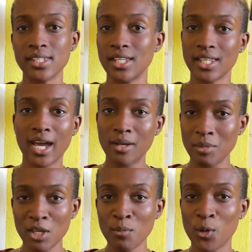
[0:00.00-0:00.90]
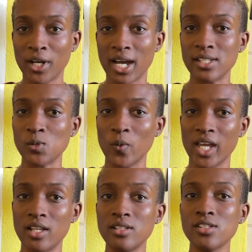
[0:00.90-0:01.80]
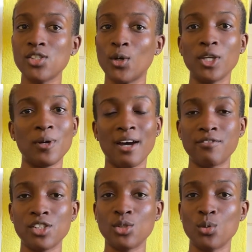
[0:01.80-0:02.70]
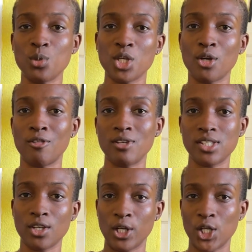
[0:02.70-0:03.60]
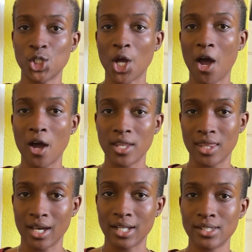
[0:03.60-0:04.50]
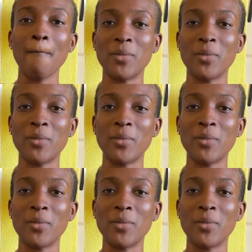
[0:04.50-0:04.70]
It can be more as well, so you have to do your research on that.